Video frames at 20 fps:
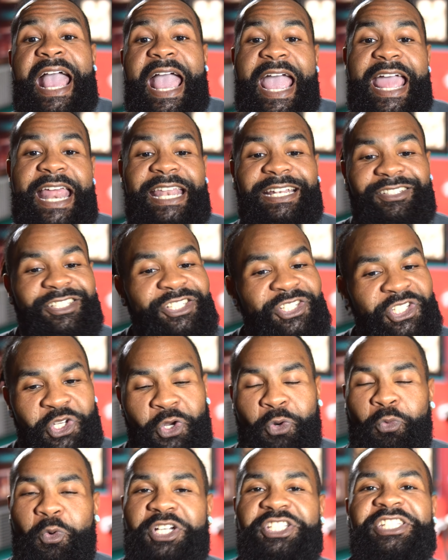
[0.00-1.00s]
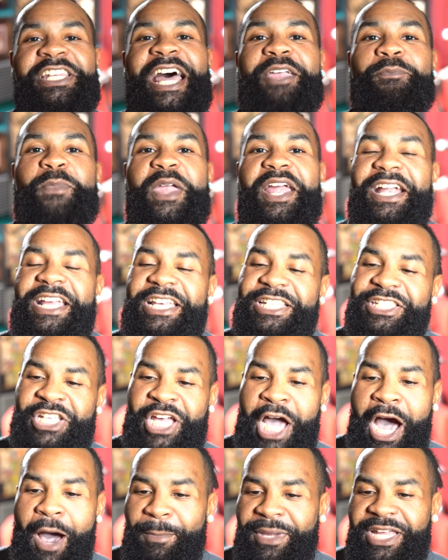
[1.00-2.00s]
And your worst nightmare is
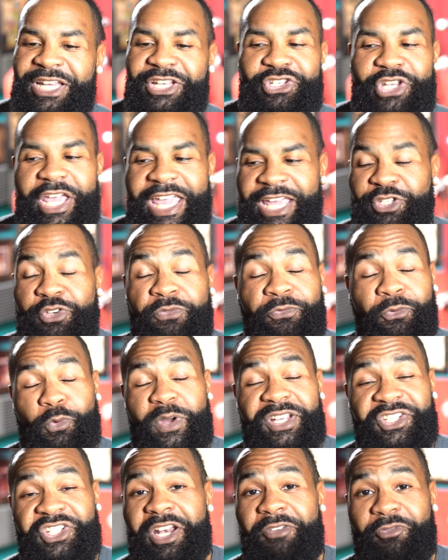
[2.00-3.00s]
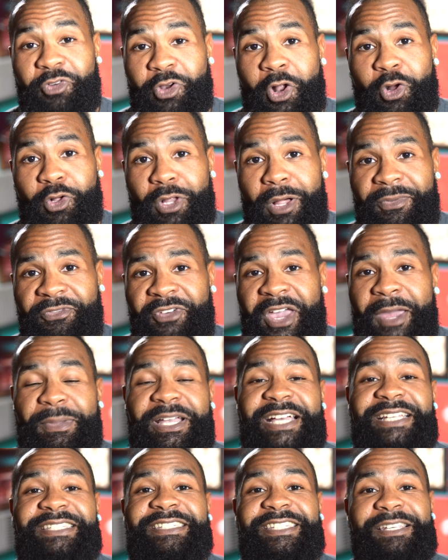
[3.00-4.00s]
coming into fruition if you're an Oklahoma fan,
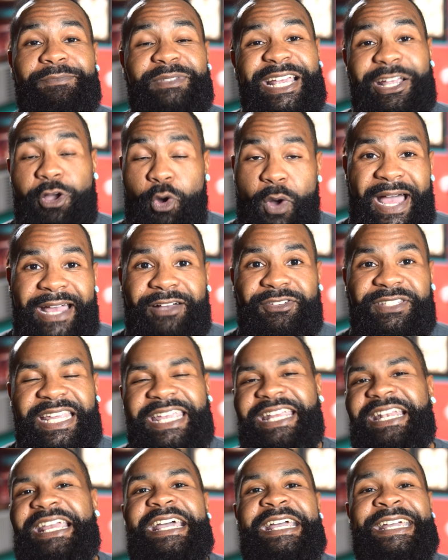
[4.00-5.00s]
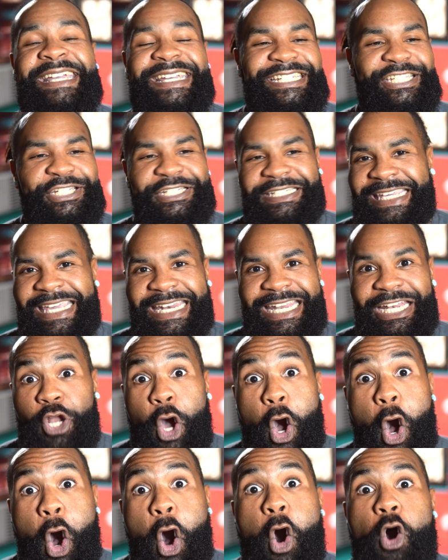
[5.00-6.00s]
because it seems like Ohio State is just getting
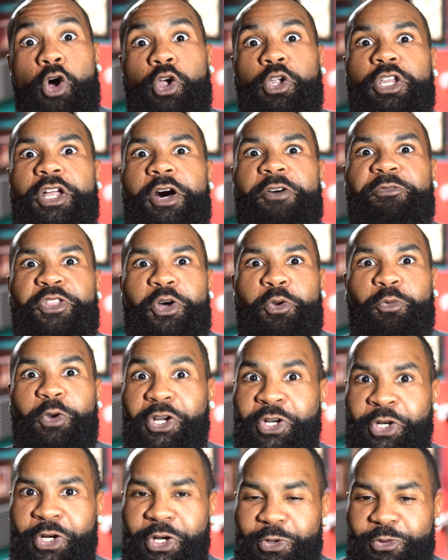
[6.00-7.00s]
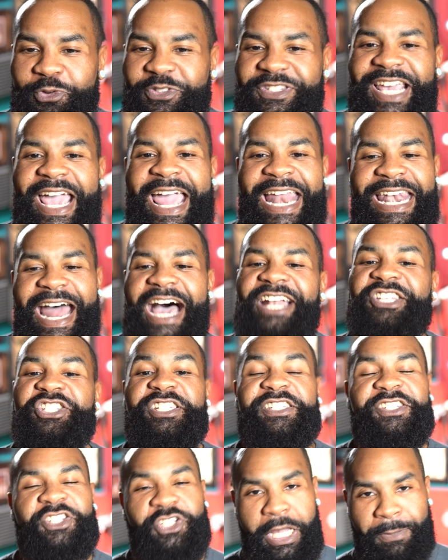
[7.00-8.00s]
all of the recruits, and not
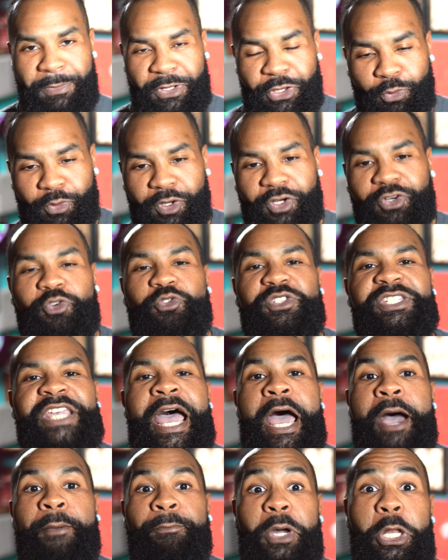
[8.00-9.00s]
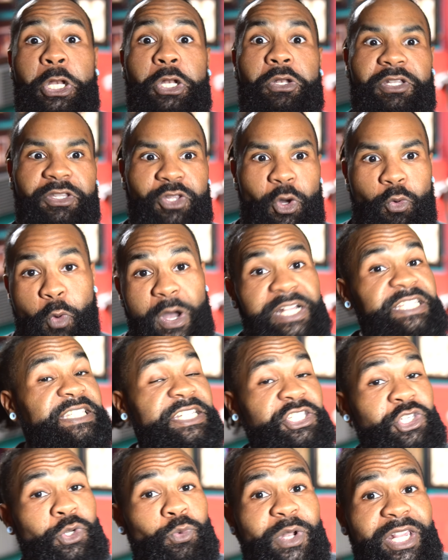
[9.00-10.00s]
just some of the recruits, but the ones
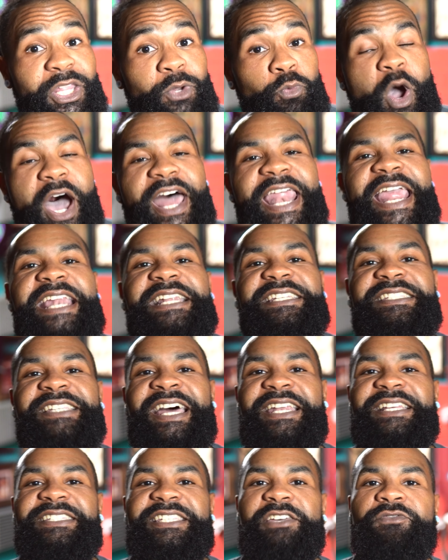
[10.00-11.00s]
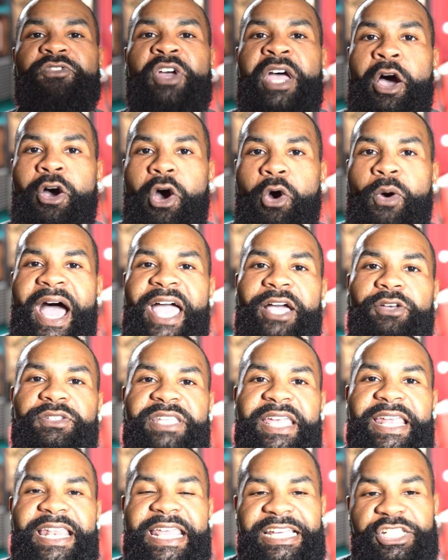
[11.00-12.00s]
that you really want. And it's not as if Ohio
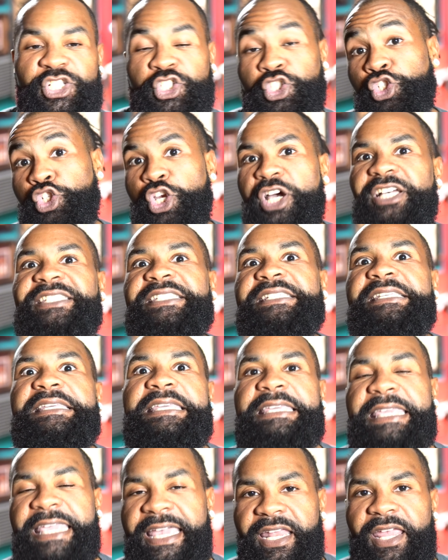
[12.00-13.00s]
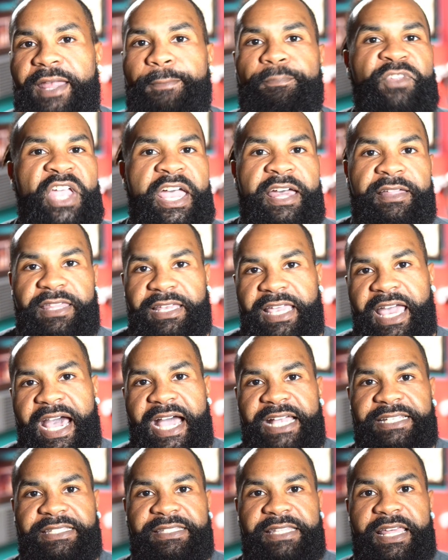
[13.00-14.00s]
State is just getting the
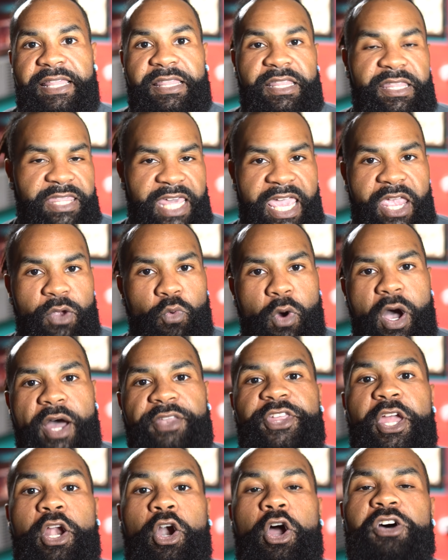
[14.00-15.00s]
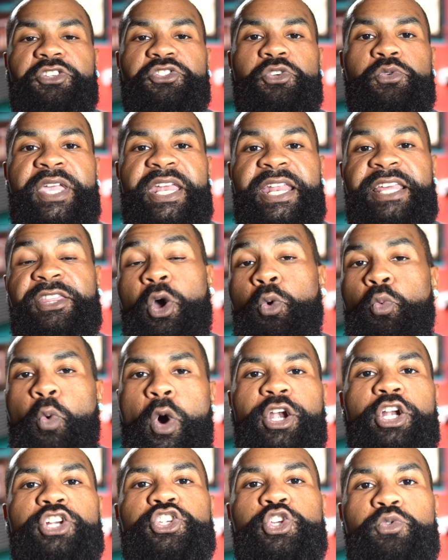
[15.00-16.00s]
guys that they want. They're also getting the
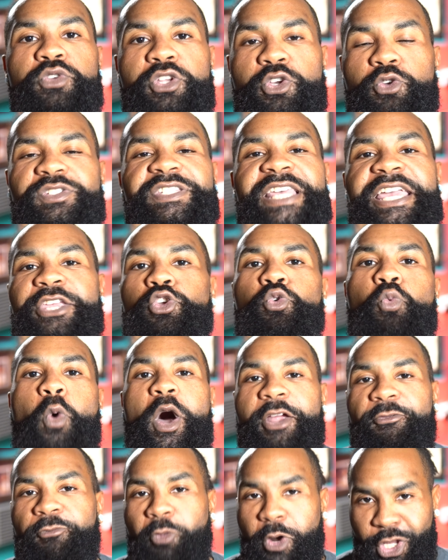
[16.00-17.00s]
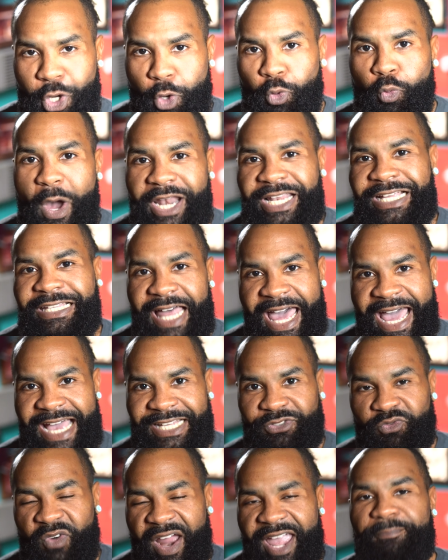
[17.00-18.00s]
1 or 2 dudes that you wanted for your one
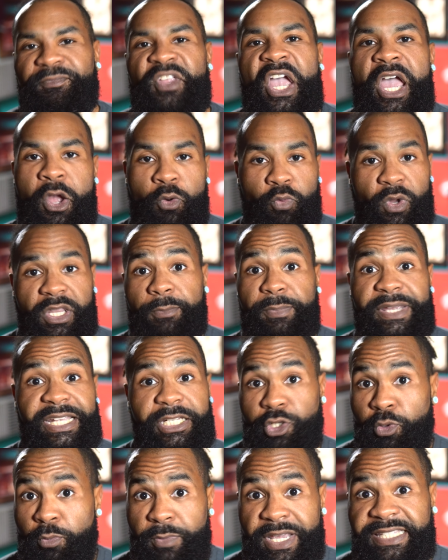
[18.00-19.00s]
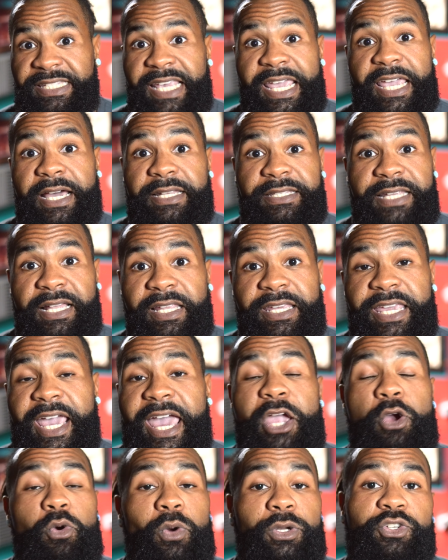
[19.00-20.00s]
class, right? Whether it be Tumise
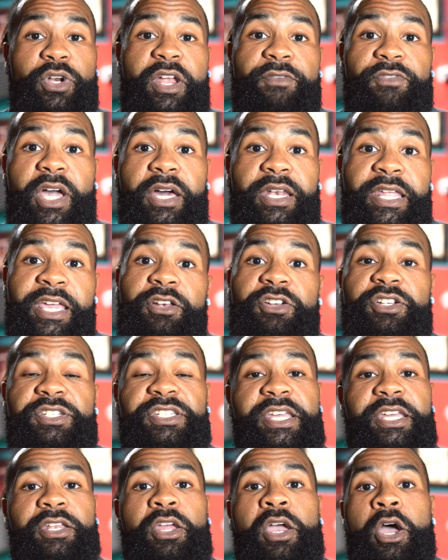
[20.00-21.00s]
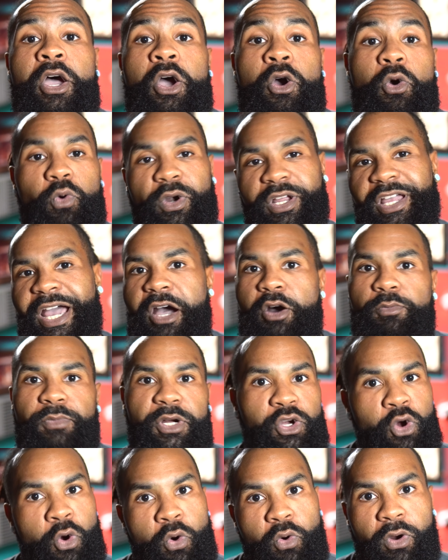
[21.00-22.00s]
Adeleye or Travion Henderson or Kyle
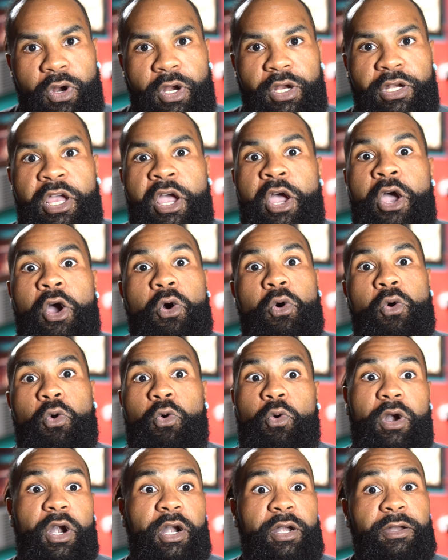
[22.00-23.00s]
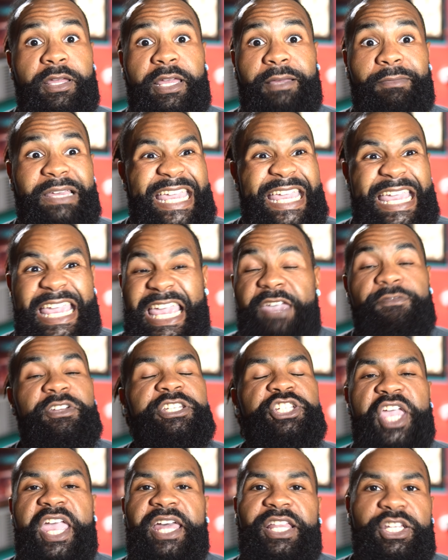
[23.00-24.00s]
McCord or even
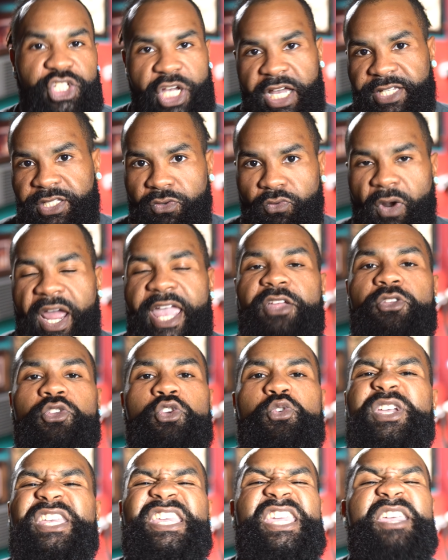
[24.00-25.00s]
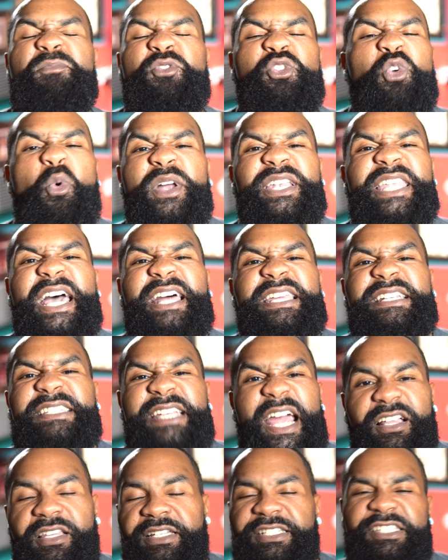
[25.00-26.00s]
Ja'Kalen Johnson, right? You can keep going down the
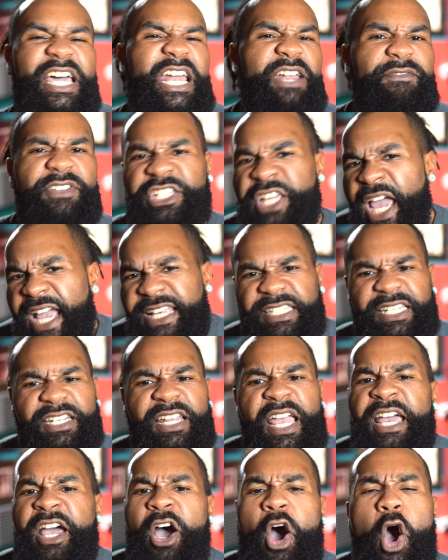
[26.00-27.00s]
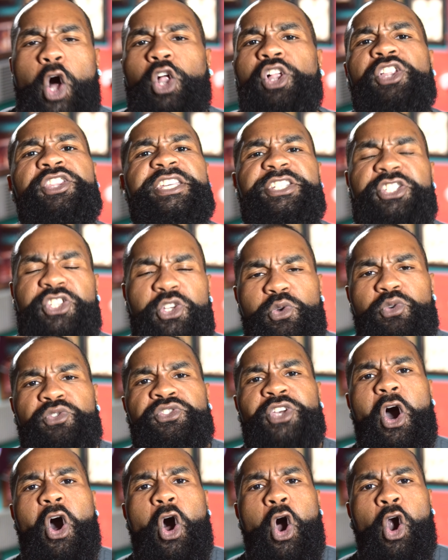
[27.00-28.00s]
entire list. Donovan Jackson. All of these
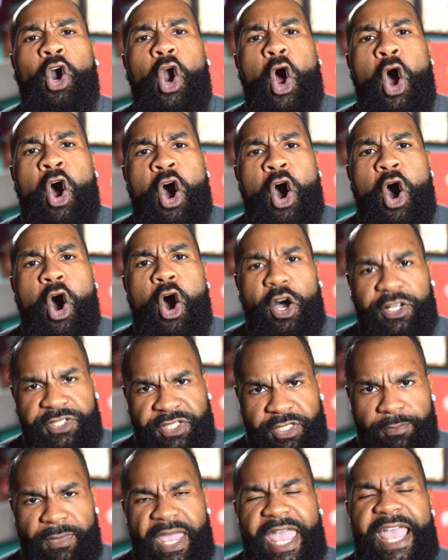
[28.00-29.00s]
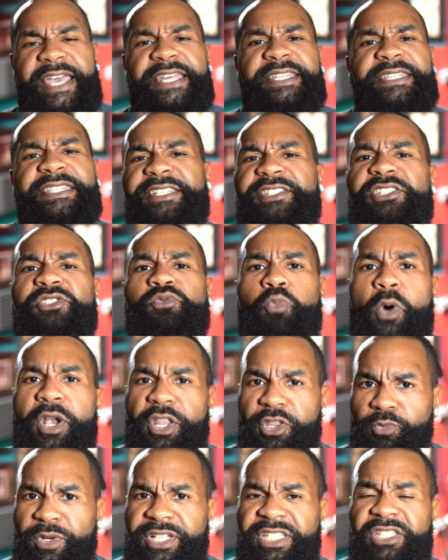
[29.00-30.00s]
dudes are awesome. And this is one
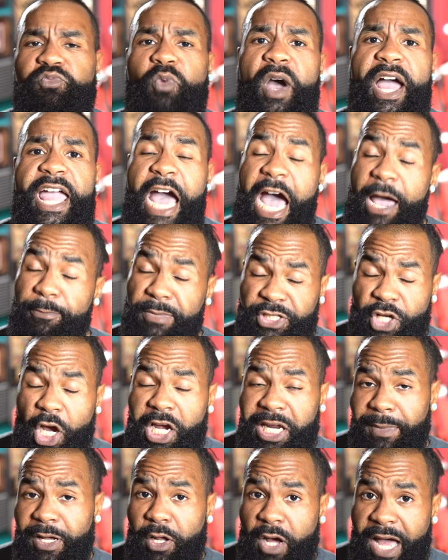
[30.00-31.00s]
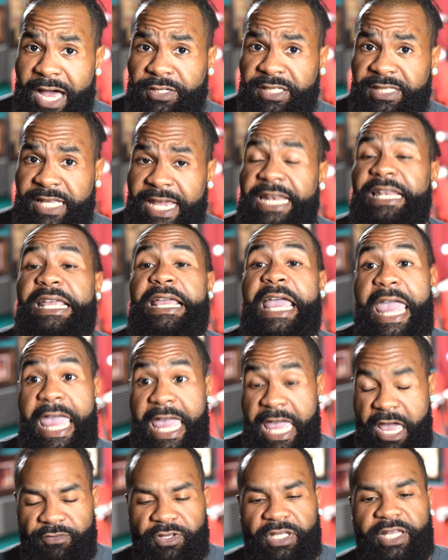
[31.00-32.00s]
of the reasons why I've been talking about Ohio State
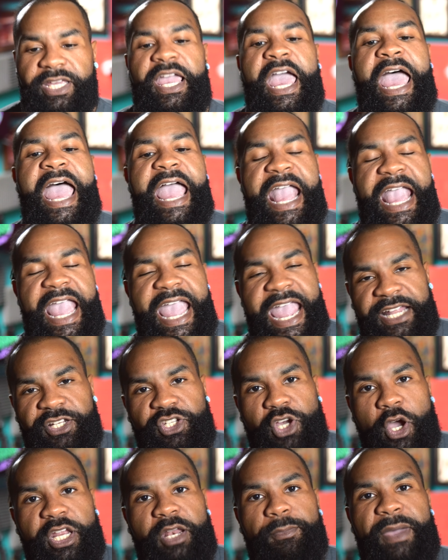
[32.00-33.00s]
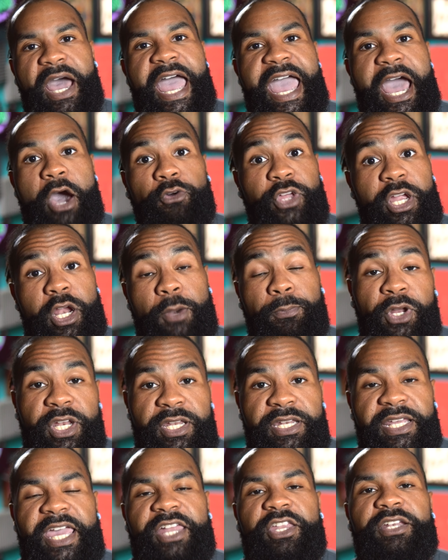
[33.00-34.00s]
heavily and talking about how they are
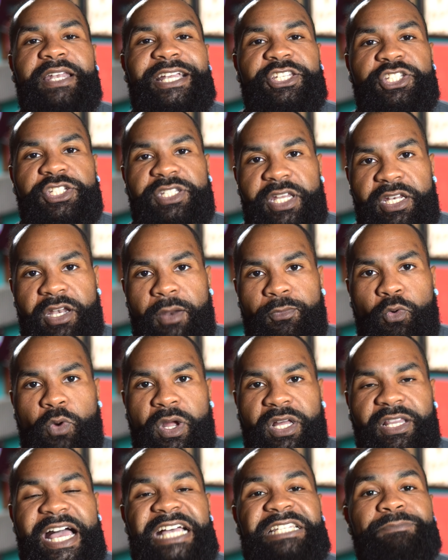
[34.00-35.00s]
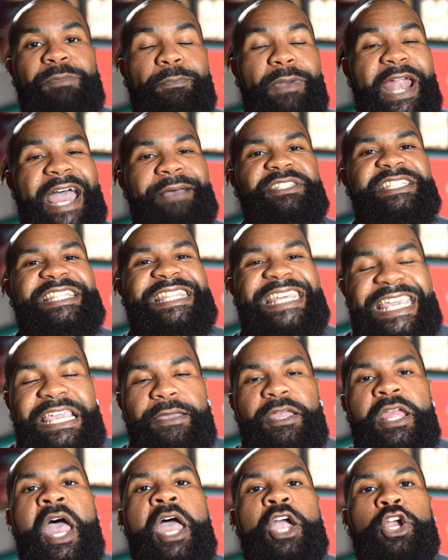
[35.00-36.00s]
putting together not just a number one class, but perhaps
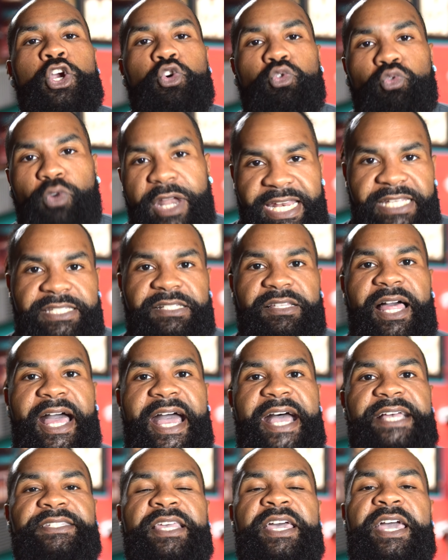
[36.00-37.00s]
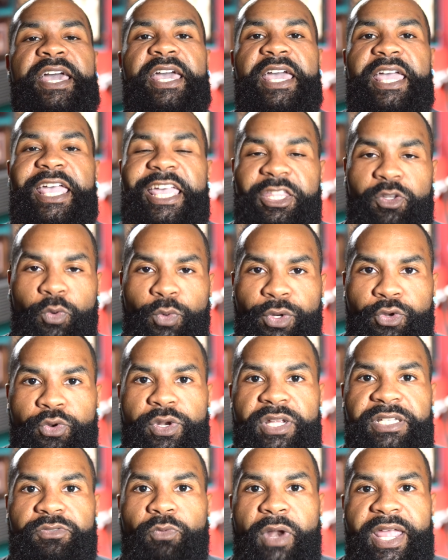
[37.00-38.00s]
the greatest class in the
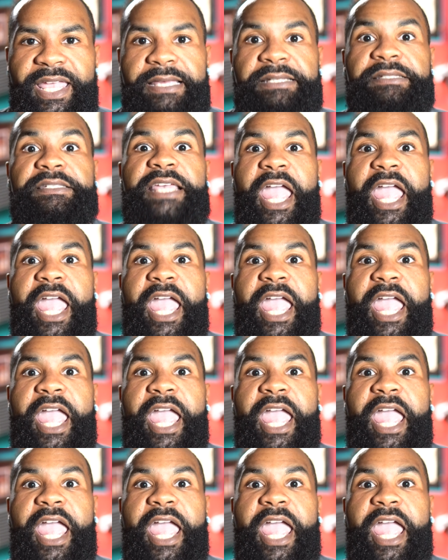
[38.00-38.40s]
recruiting rankings